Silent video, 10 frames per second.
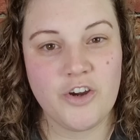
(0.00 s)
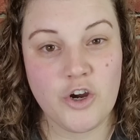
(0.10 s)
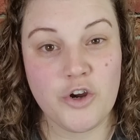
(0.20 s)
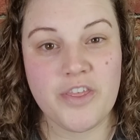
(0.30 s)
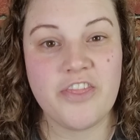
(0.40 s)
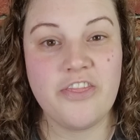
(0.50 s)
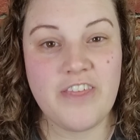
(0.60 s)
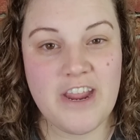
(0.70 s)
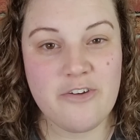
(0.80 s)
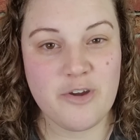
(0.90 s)
Her
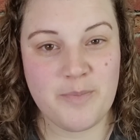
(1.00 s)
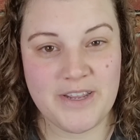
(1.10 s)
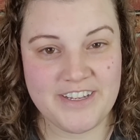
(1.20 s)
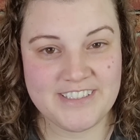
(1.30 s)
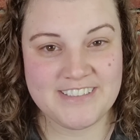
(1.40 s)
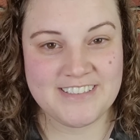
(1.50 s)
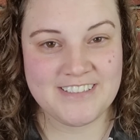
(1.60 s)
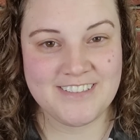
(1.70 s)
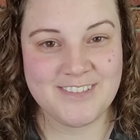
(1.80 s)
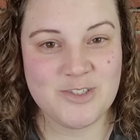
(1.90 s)

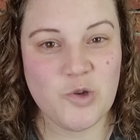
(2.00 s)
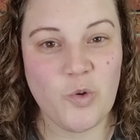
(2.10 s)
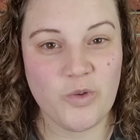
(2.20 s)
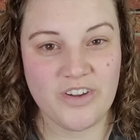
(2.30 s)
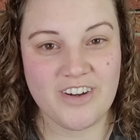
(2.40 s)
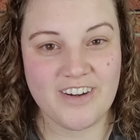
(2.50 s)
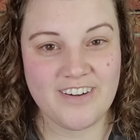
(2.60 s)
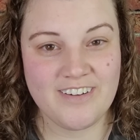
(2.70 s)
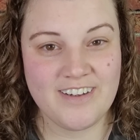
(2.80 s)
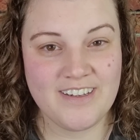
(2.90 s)
therapist told
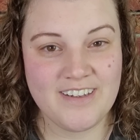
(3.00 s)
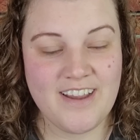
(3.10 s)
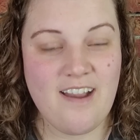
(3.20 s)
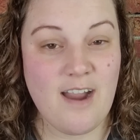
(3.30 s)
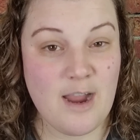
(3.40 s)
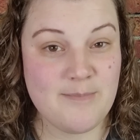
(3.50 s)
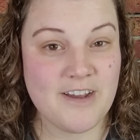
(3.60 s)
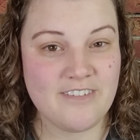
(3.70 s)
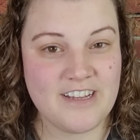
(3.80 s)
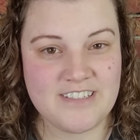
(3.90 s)
her, I'm
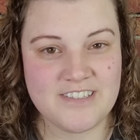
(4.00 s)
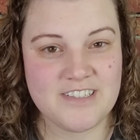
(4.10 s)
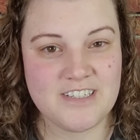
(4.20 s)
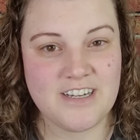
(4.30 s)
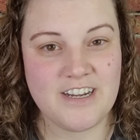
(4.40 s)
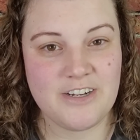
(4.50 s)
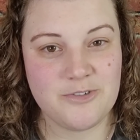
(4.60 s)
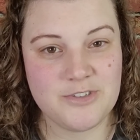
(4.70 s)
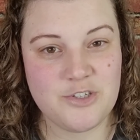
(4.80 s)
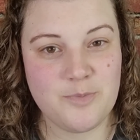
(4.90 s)
not licensed to
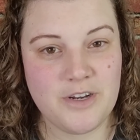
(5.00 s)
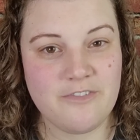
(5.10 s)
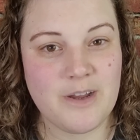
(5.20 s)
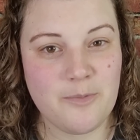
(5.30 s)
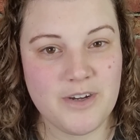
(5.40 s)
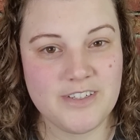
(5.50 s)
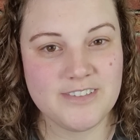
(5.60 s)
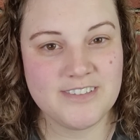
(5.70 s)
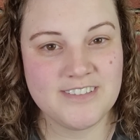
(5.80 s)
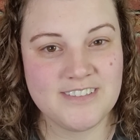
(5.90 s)
diagnose you, but if I
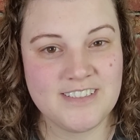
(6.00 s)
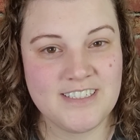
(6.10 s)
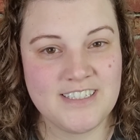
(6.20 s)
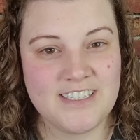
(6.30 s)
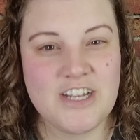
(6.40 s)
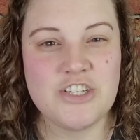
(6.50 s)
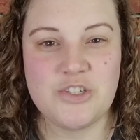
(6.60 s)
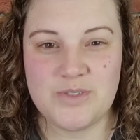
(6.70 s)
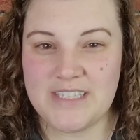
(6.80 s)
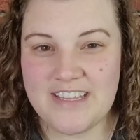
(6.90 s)
was. Do
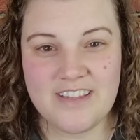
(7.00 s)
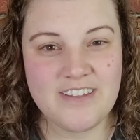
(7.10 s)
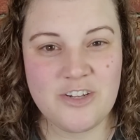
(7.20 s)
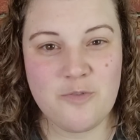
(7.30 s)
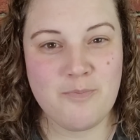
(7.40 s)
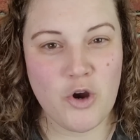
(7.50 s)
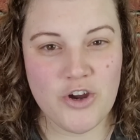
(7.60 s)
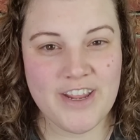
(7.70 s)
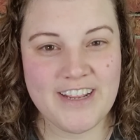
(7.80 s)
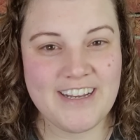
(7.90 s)
you see the little
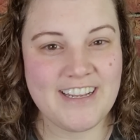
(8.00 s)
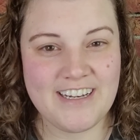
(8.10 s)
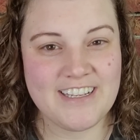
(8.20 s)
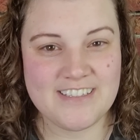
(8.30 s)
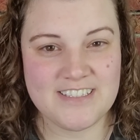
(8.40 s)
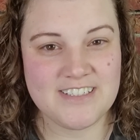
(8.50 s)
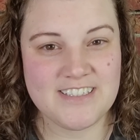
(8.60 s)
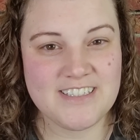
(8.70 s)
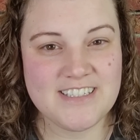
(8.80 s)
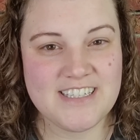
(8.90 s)
marked
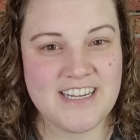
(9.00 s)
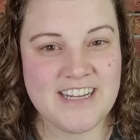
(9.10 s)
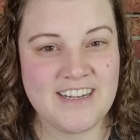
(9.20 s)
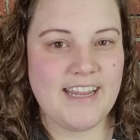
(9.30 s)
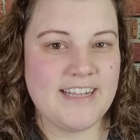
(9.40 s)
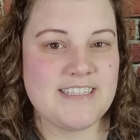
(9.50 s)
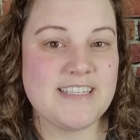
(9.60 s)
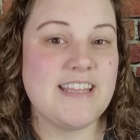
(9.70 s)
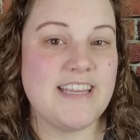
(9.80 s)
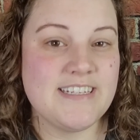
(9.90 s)
inconsistency? It's
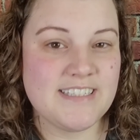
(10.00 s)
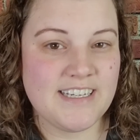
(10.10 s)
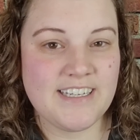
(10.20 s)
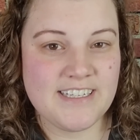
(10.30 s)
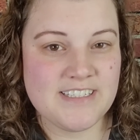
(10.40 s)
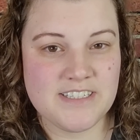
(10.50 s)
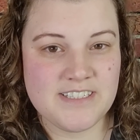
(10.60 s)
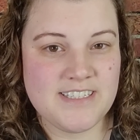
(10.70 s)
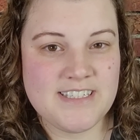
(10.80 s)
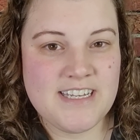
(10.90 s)
these
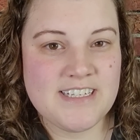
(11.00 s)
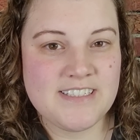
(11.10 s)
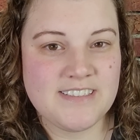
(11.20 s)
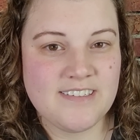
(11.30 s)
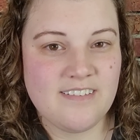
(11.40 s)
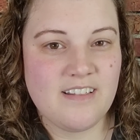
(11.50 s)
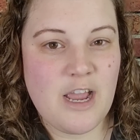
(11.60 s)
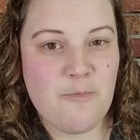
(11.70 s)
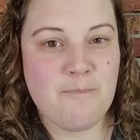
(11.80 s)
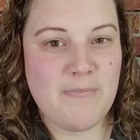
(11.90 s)
inconsistencies
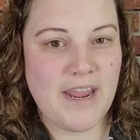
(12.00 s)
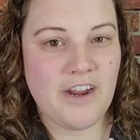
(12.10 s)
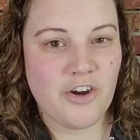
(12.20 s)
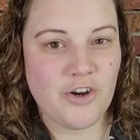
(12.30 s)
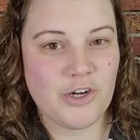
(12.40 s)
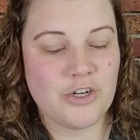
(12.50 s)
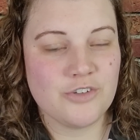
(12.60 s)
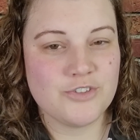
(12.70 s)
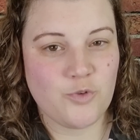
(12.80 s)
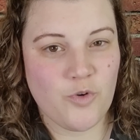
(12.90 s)
that make her
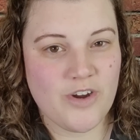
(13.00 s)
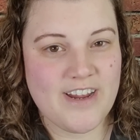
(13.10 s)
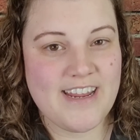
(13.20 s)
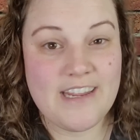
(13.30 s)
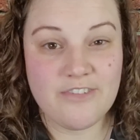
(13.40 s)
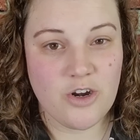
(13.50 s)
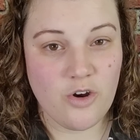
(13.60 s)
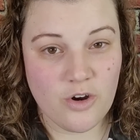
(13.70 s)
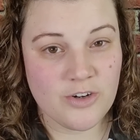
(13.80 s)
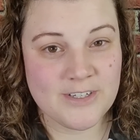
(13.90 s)
story even
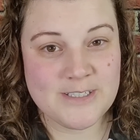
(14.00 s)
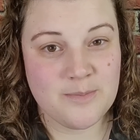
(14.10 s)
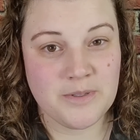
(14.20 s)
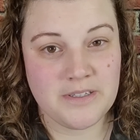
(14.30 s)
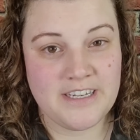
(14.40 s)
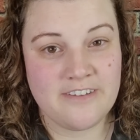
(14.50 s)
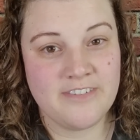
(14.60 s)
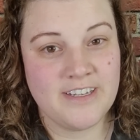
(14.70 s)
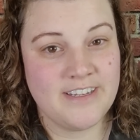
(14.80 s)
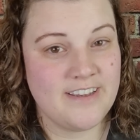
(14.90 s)
harder to believe
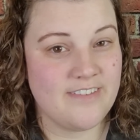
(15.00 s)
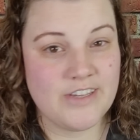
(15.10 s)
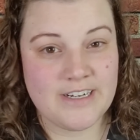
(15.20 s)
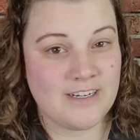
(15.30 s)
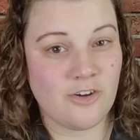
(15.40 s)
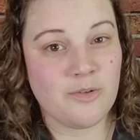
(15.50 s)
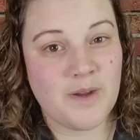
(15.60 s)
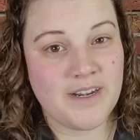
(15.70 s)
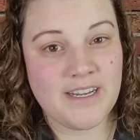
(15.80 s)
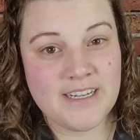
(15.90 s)
than it
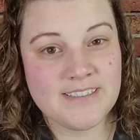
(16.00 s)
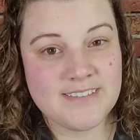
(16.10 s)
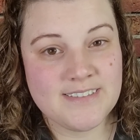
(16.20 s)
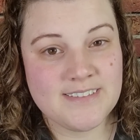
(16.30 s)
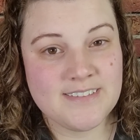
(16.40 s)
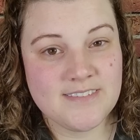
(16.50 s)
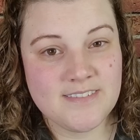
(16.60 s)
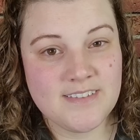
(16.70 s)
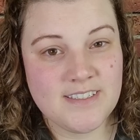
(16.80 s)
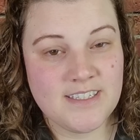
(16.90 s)
already is.
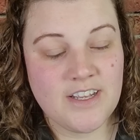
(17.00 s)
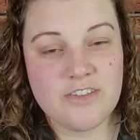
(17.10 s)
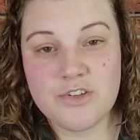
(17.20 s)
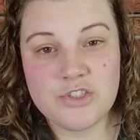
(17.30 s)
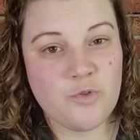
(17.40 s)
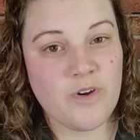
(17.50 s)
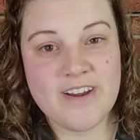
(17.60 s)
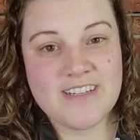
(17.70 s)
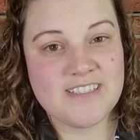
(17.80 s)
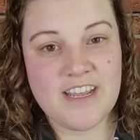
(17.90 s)
The
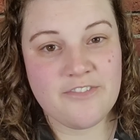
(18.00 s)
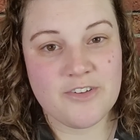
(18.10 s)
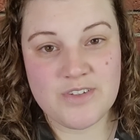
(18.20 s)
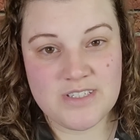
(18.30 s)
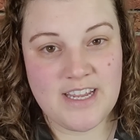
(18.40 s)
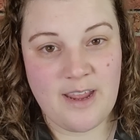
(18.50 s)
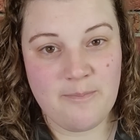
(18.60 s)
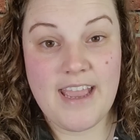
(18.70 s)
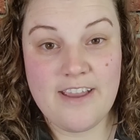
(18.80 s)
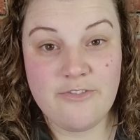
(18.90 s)
story is never the
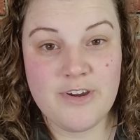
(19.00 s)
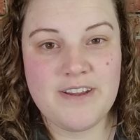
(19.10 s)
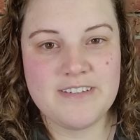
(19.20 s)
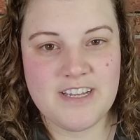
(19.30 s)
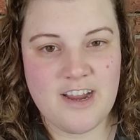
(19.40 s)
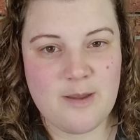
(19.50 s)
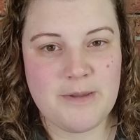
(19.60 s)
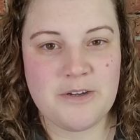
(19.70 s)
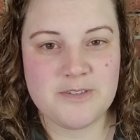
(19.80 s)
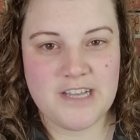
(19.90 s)
same. Every time
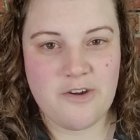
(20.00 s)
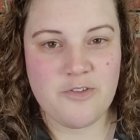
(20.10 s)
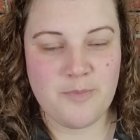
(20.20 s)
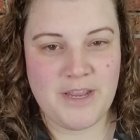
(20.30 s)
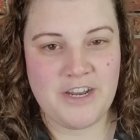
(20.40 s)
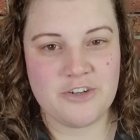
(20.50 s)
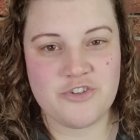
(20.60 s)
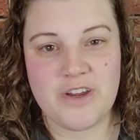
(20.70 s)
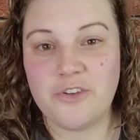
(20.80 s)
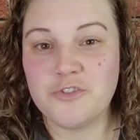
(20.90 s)
it goes out on the media
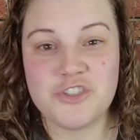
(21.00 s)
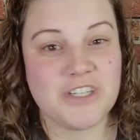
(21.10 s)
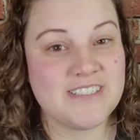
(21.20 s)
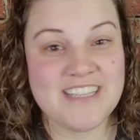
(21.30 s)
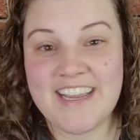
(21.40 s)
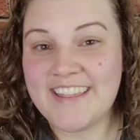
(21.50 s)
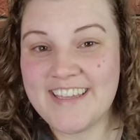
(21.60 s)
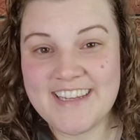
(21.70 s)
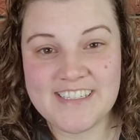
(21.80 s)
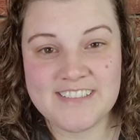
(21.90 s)
trail, just like
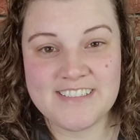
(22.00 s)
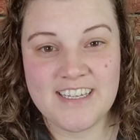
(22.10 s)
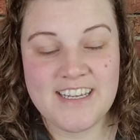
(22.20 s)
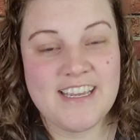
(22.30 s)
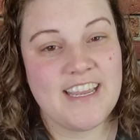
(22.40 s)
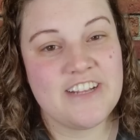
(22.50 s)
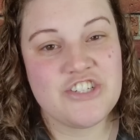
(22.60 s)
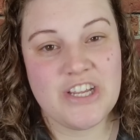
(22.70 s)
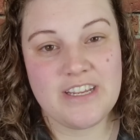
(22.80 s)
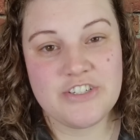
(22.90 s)
this, it
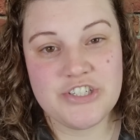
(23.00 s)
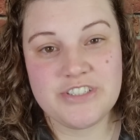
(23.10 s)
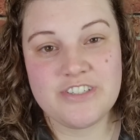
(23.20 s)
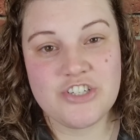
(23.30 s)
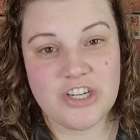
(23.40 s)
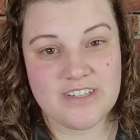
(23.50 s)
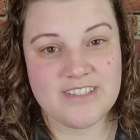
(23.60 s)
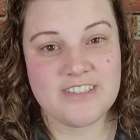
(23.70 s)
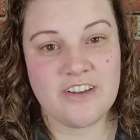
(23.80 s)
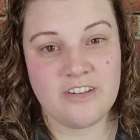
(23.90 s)
changes
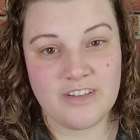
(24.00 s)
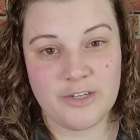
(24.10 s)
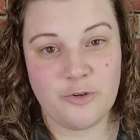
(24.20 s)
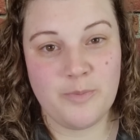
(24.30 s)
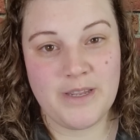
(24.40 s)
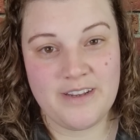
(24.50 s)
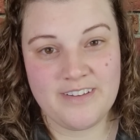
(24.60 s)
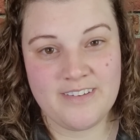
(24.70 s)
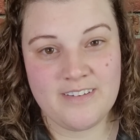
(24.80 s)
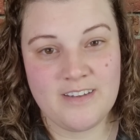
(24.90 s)
just a little
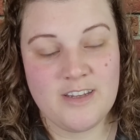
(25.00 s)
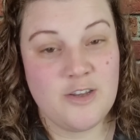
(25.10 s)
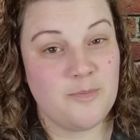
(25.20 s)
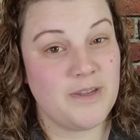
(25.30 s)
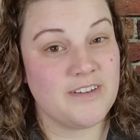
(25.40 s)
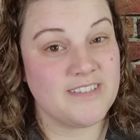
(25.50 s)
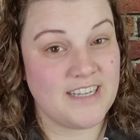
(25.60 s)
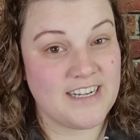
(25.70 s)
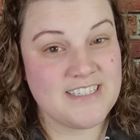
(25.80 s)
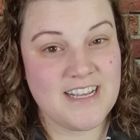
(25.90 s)
bit. Because
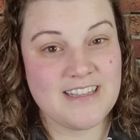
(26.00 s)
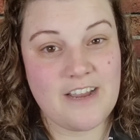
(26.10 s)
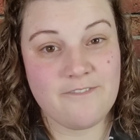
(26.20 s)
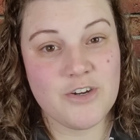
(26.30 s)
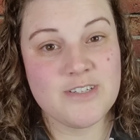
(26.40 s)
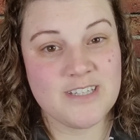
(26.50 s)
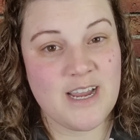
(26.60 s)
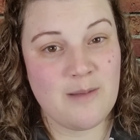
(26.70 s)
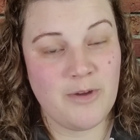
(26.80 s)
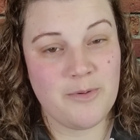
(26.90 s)
like I said, that first
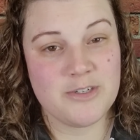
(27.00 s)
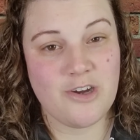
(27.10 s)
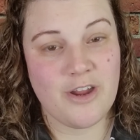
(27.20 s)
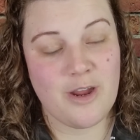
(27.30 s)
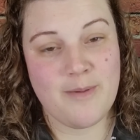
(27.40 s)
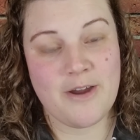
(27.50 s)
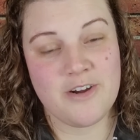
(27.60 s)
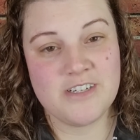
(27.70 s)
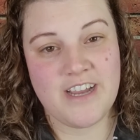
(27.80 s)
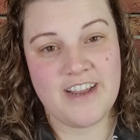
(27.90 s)
time we were talking about
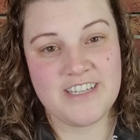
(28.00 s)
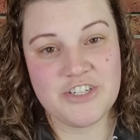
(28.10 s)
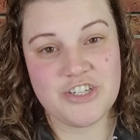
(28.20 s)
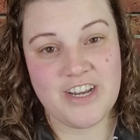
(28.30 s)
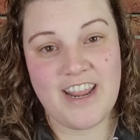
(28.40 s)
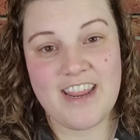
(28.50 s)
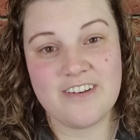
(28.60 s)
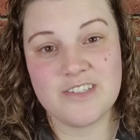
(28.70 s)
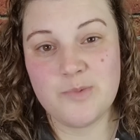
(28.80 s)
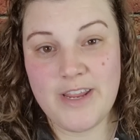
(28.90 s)
her dietitian,
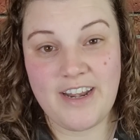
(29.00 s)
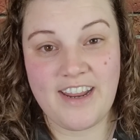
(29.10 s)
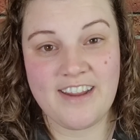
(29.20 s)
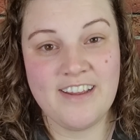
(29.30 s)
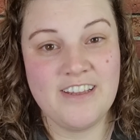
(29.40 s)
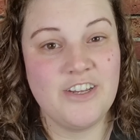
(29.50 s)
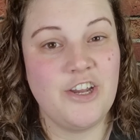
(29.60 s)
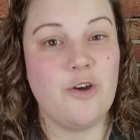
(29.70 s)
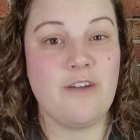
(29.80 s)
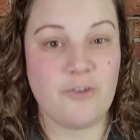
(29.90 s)
Anna Sweeney,
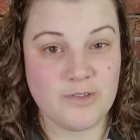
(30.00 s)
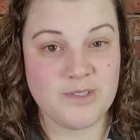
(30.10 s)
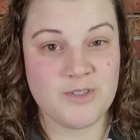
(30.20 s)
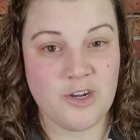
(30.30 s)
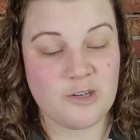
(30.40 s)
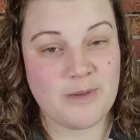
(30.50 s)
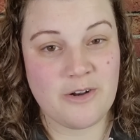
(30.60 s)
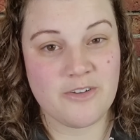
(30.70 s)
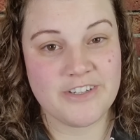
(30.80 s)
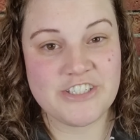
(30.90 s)
who I've also talked
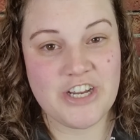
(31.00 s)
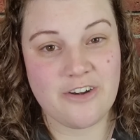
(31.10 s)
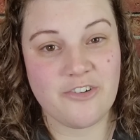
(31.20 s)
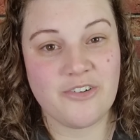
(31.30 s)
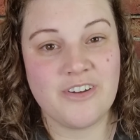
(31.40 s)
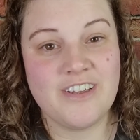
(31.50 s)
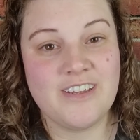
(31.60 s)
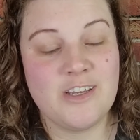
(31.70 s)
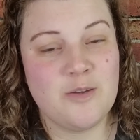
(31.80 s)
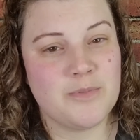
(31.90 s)
about on the channel.
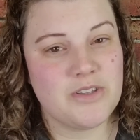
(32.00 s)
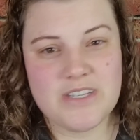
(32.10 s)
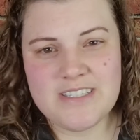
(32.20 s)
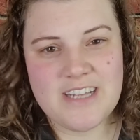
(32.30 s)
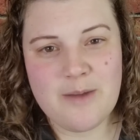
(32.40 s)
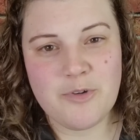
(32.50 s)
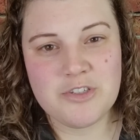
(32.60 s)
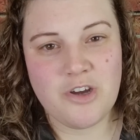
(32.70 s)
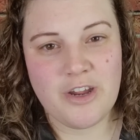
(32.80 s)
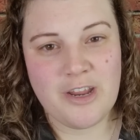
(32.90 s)
But this time we're
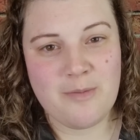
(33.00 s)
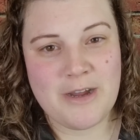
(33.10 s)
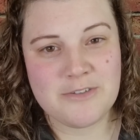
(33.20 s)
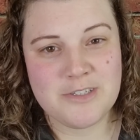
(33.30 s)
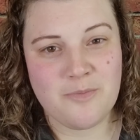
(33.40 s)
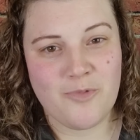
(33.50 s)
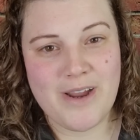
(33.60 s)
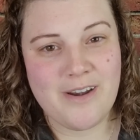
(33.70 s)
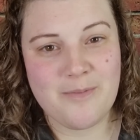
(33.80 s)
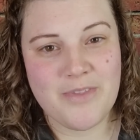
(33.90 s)
talking about some
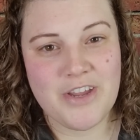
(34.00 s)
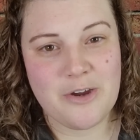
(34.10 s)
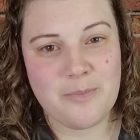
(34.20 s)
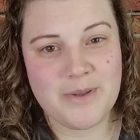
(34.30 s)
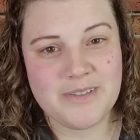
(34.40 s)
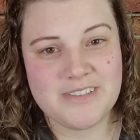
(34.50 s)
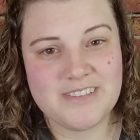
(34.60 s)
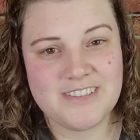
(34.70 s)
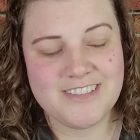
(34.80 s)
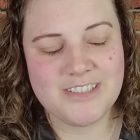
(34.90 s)
random
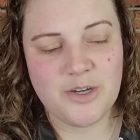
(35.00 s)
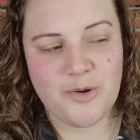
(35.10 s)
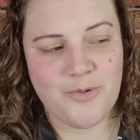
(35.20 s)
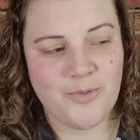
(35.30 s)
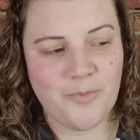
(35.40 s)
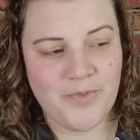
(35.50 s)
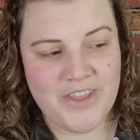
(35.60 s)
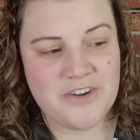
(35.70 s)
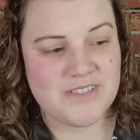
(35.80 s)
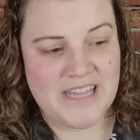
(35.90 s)
therapist. So
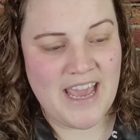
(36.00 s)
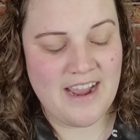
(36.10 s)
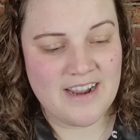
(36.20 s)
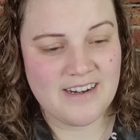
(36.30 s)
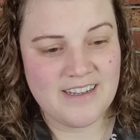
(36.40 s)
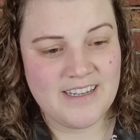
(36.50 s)
there's that.